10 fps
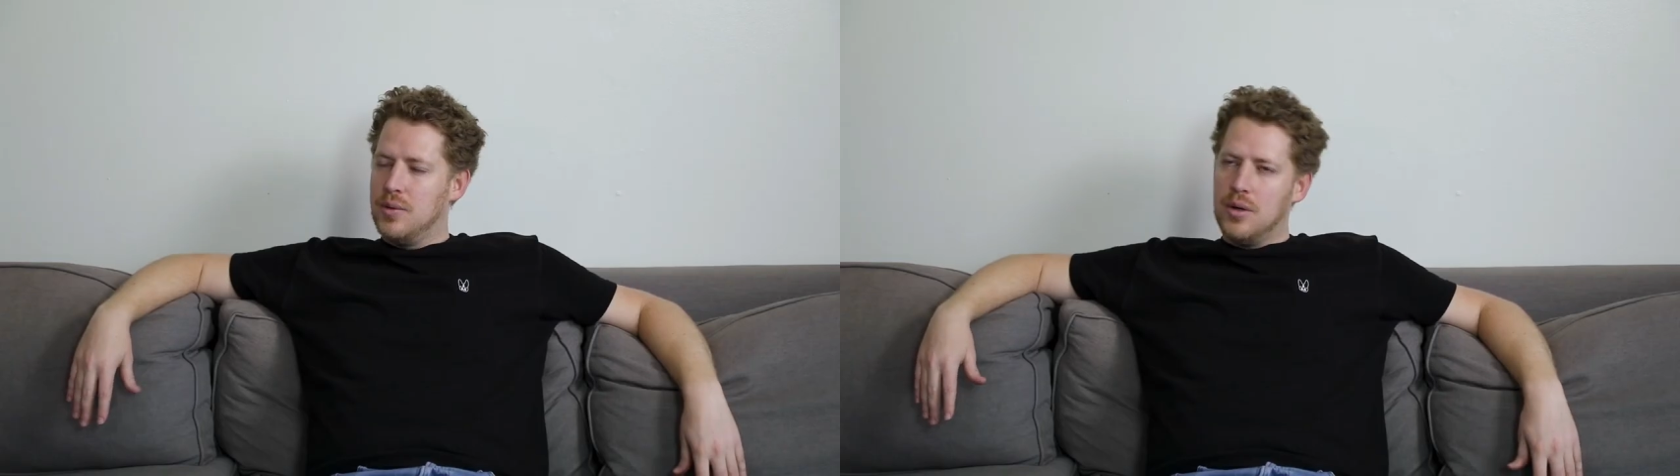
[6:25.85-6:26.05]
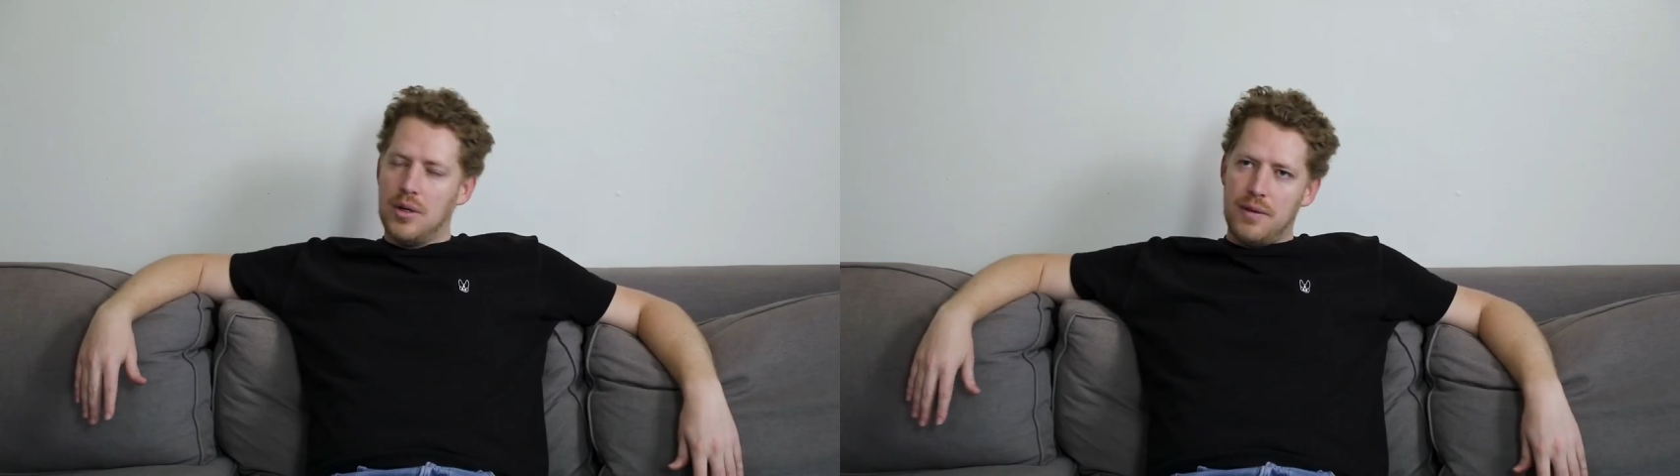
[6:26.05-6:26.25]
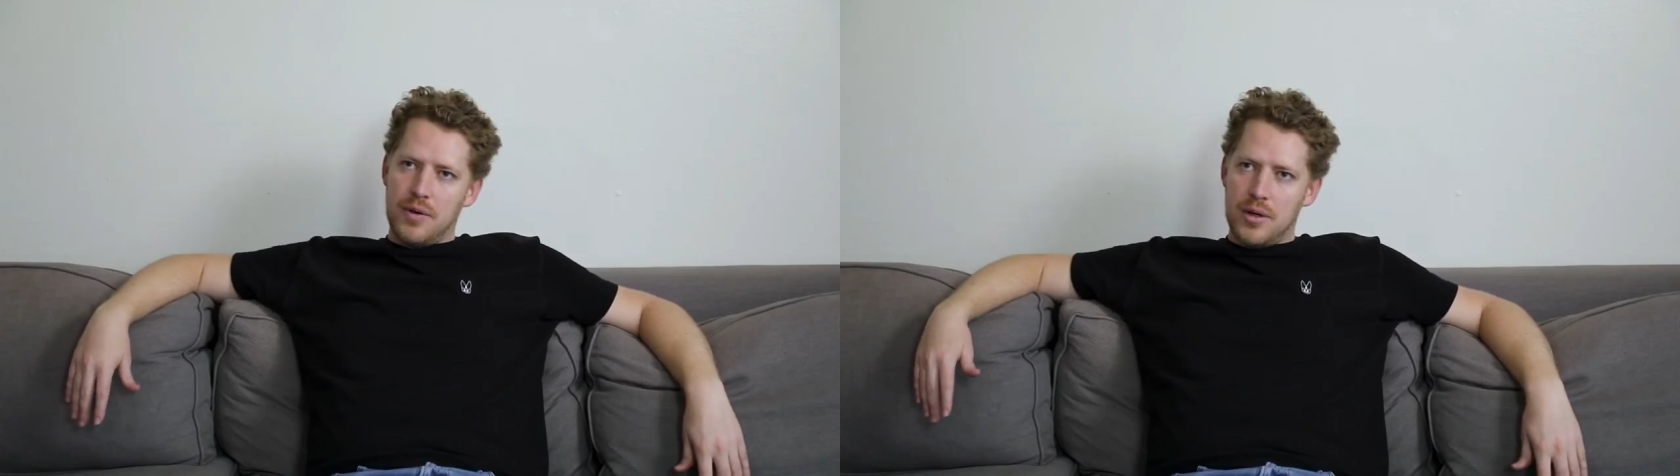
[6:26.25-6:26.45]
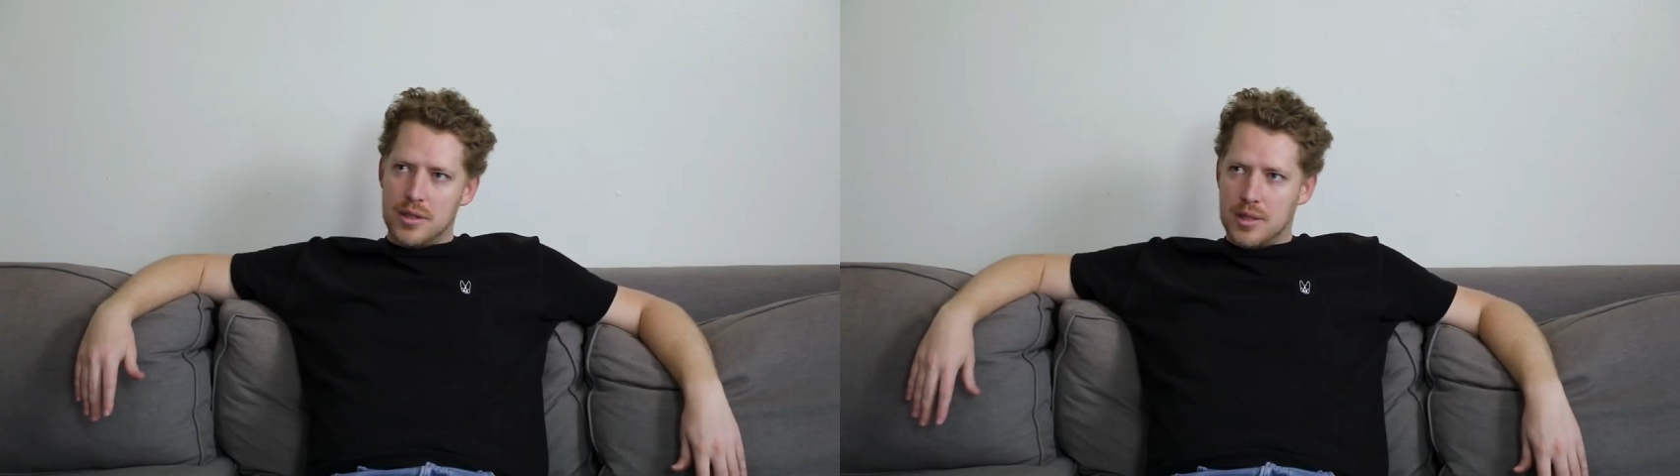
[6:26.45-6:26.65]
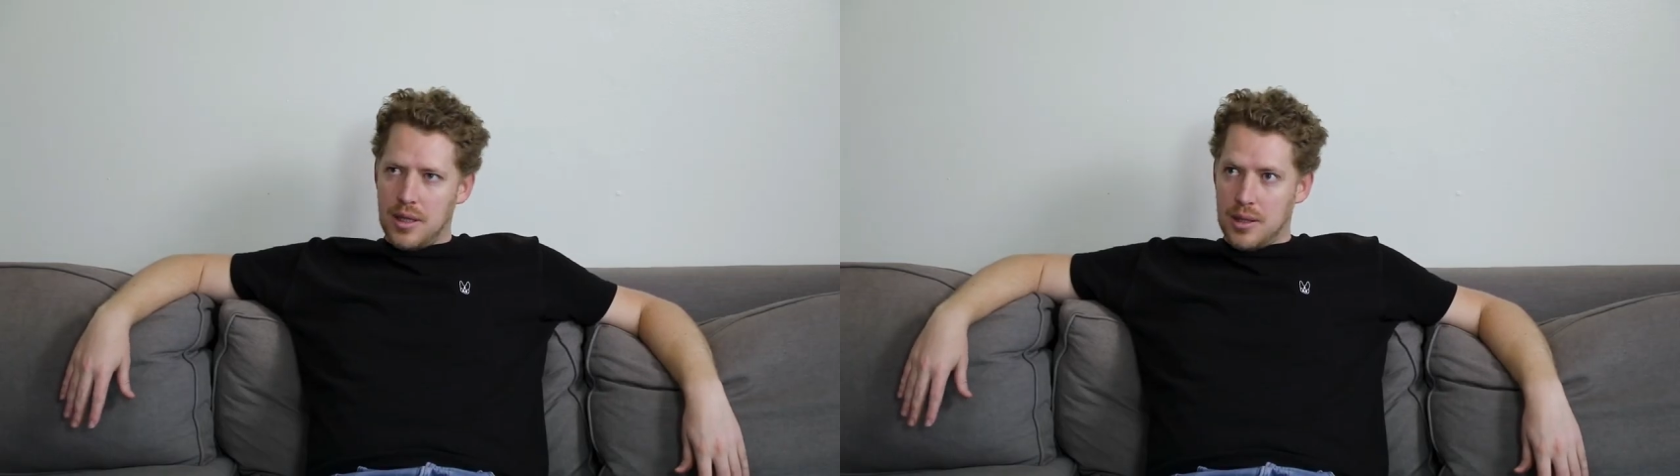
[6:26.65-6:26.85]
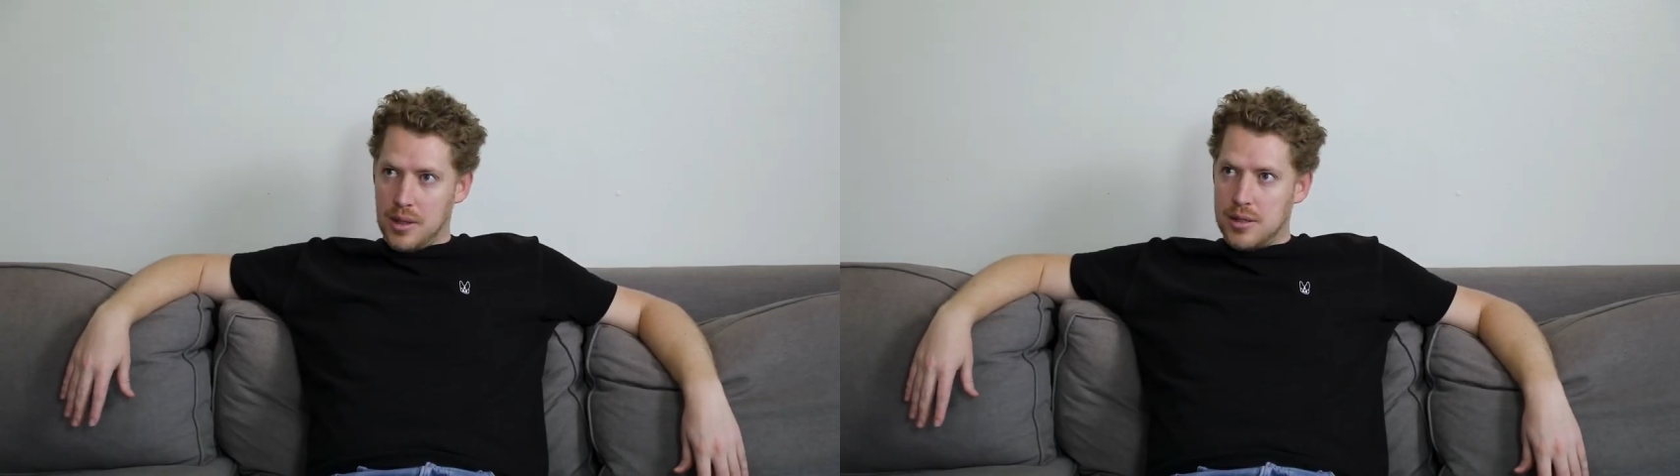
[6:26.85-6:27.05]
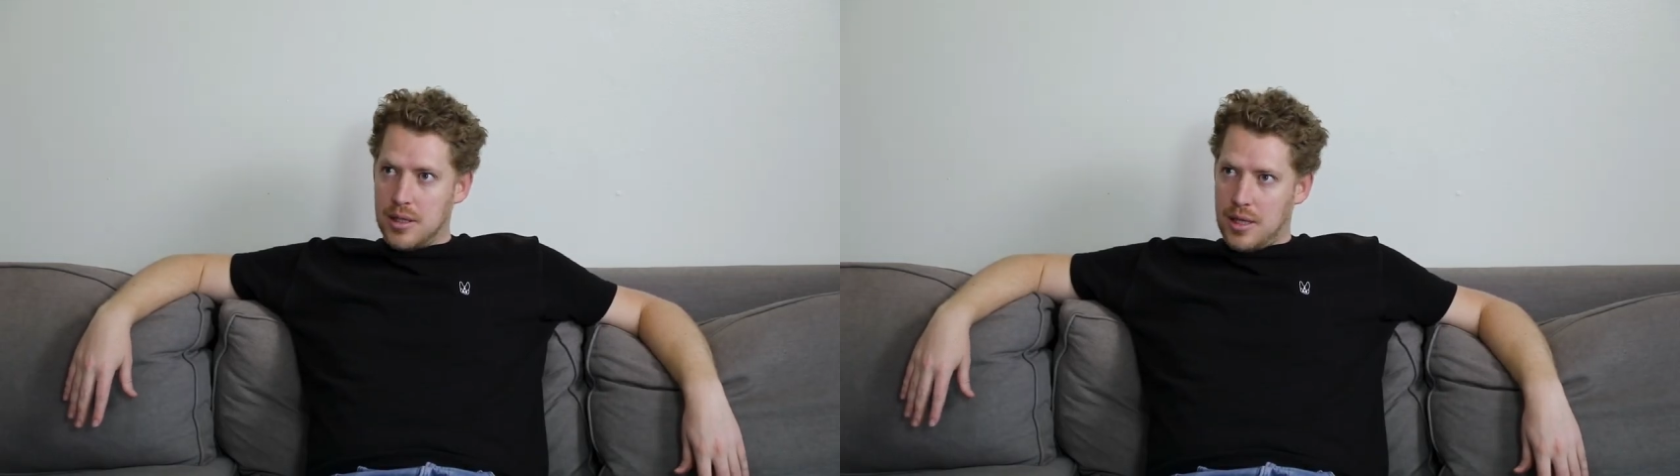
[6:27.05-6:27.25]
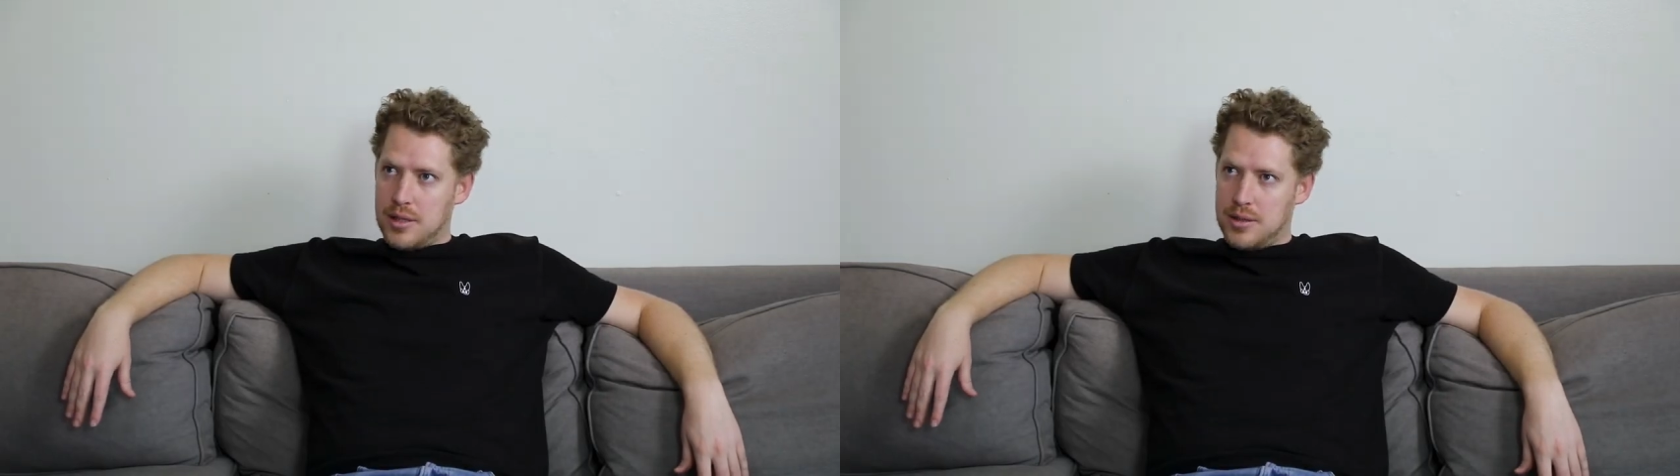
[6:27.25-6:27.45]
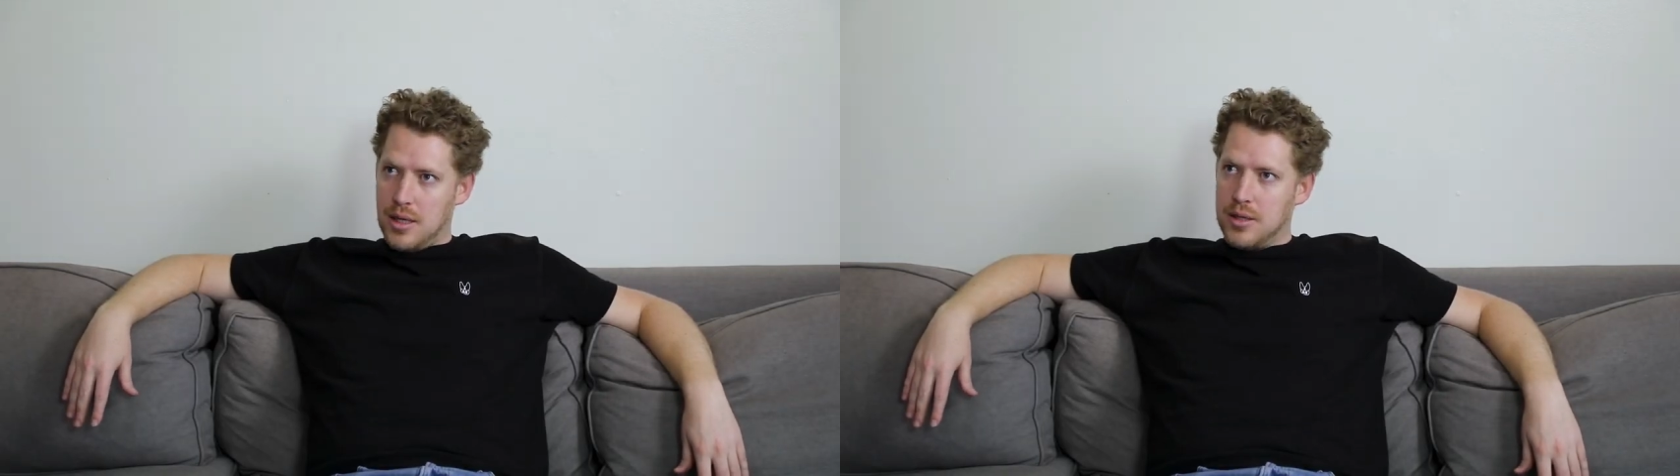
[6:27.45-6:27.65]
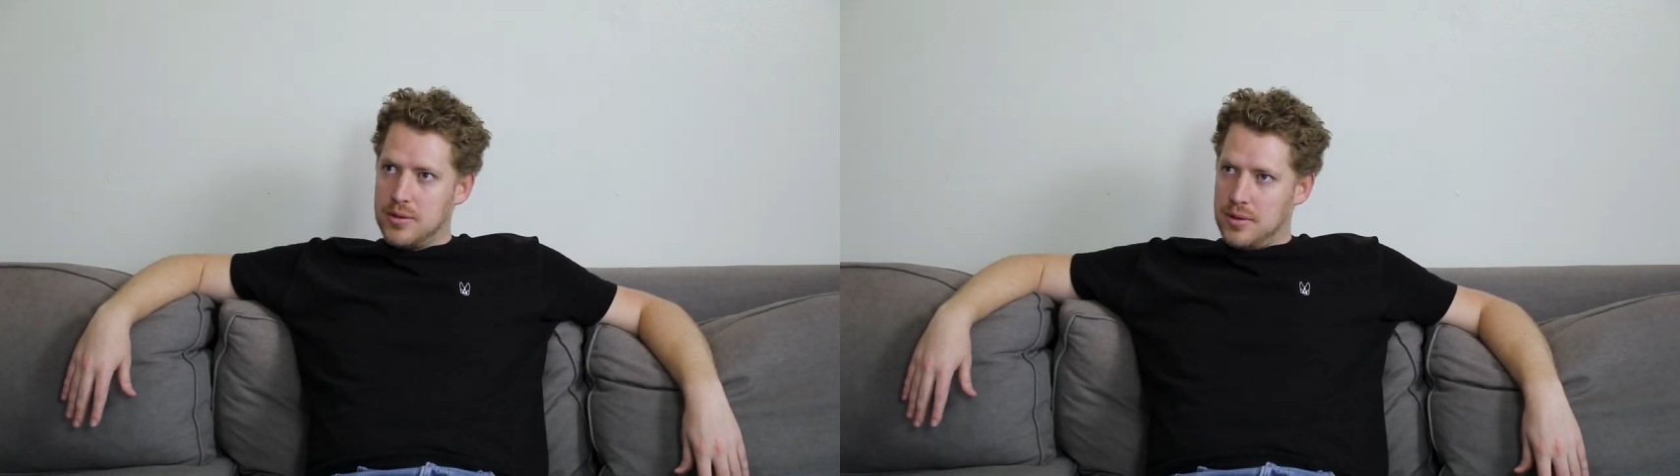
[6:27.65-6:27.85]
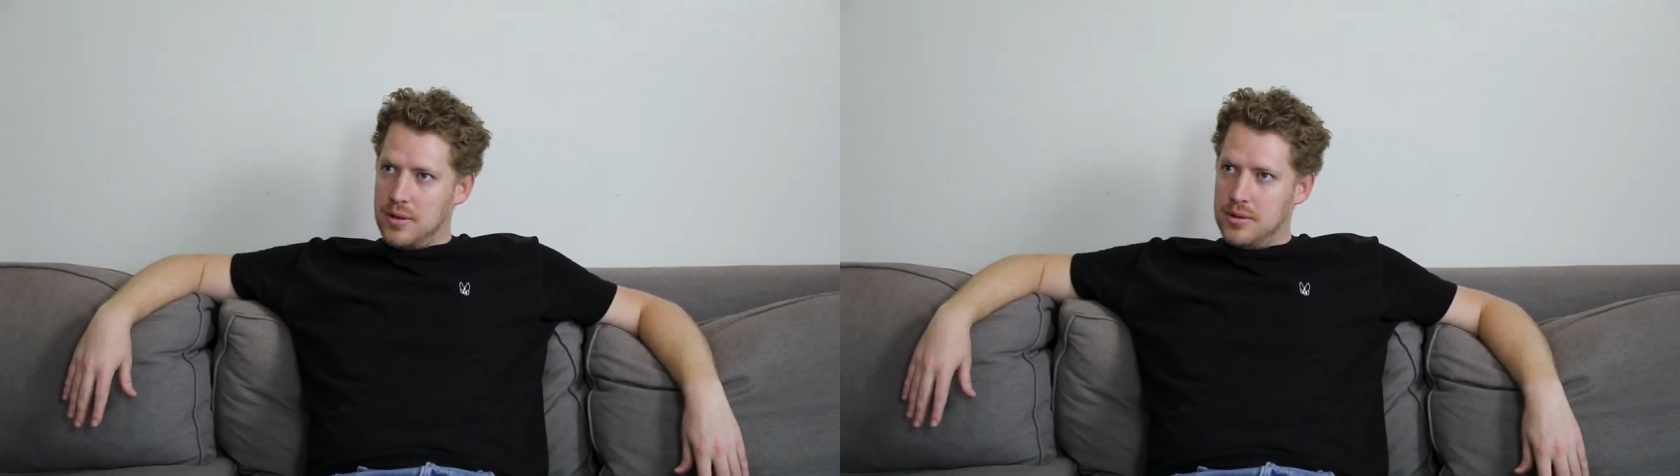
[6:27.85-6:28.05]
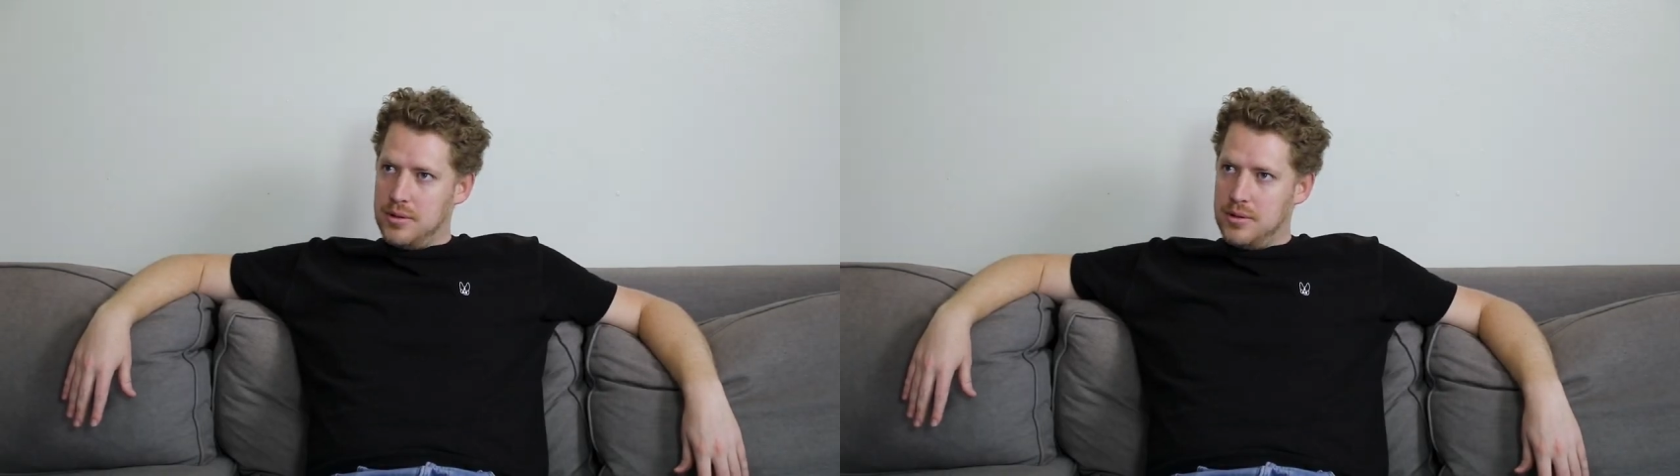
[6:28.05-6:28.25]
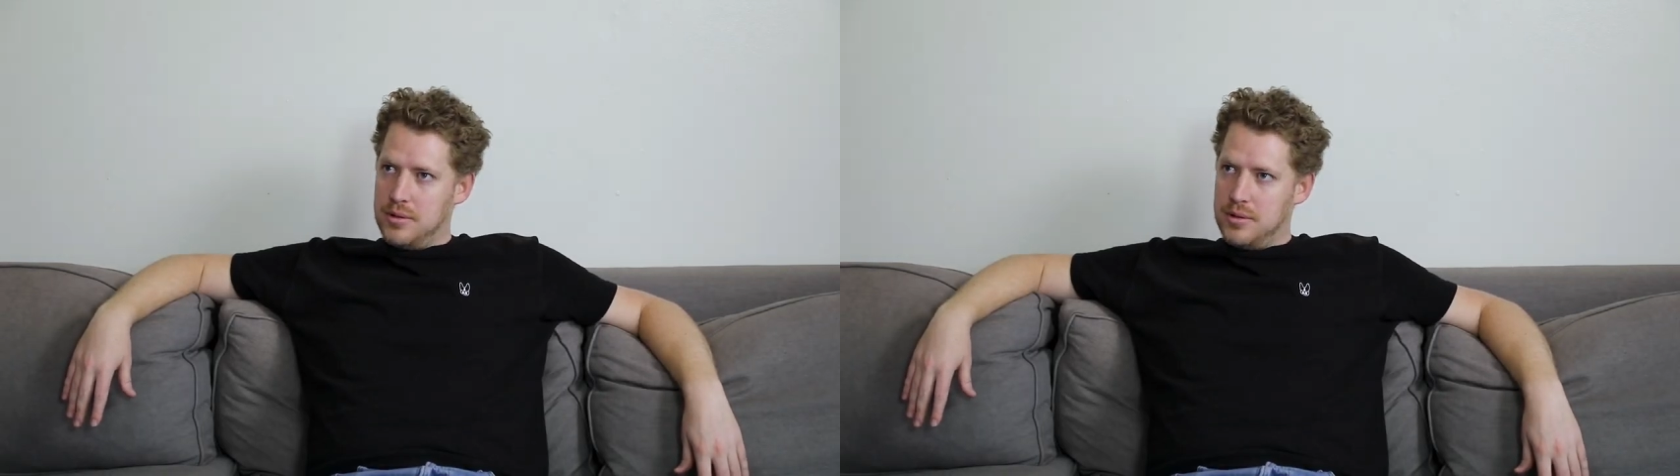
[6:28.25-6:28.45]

but well, I've heard it's like linked to testosterone,